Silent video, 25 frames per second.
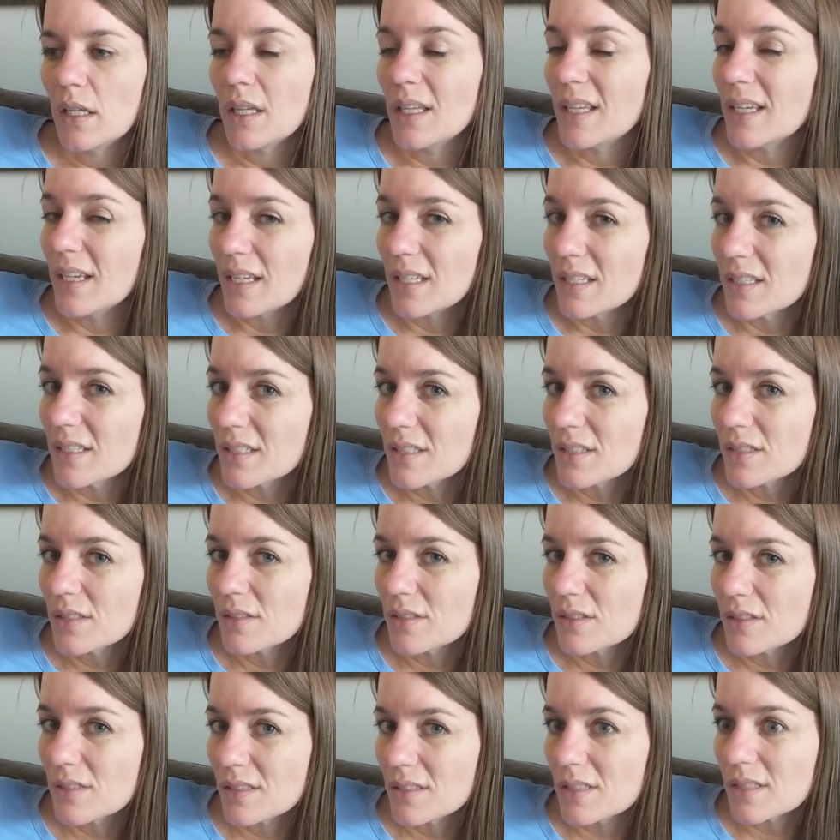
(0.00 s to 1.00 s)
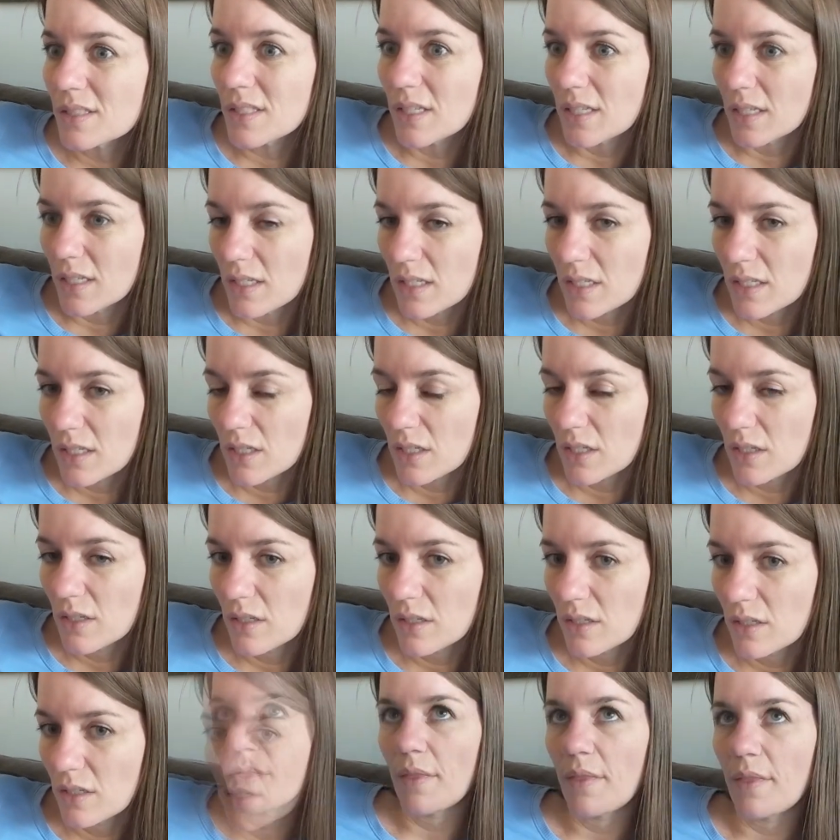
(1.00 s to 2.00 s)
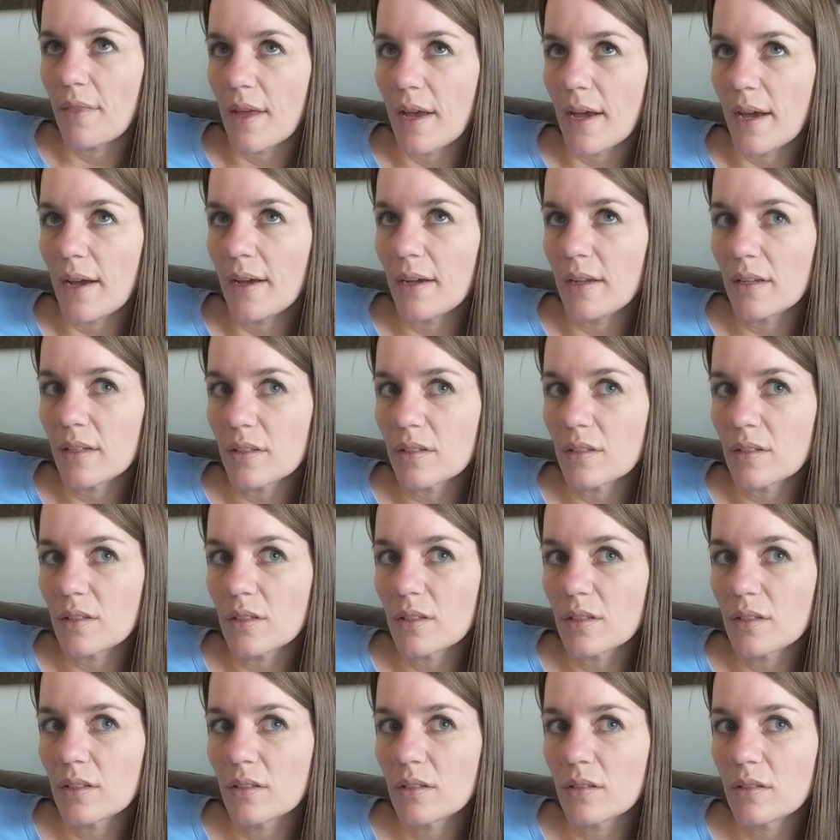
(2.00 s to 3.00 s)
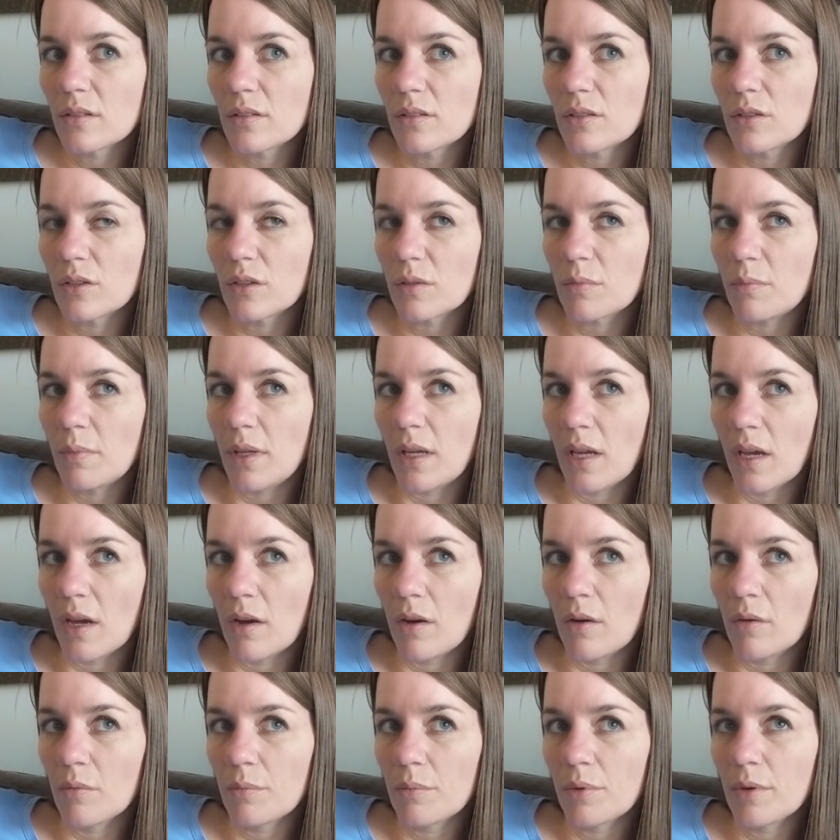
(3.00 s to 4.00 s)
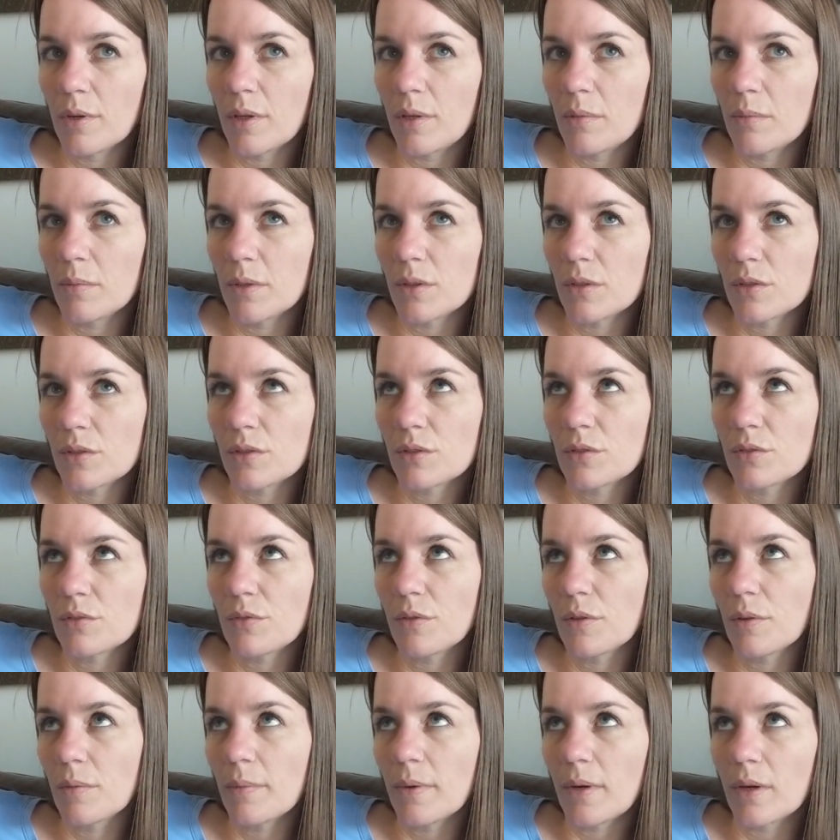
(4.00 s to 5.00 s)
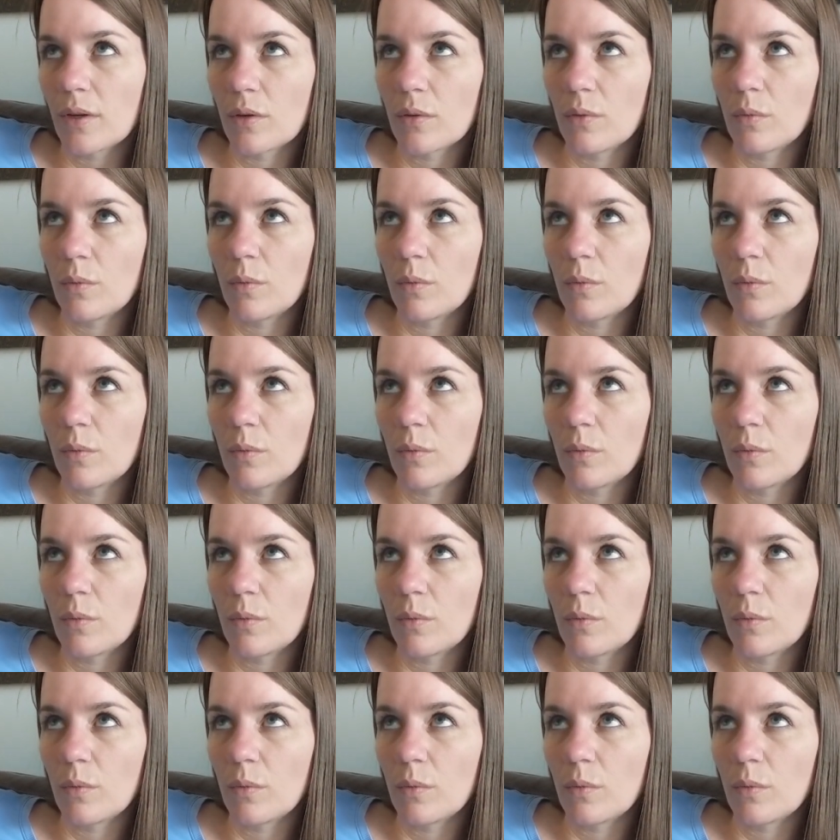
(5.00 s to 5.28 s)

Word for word: get sick that took me out pretty much for about a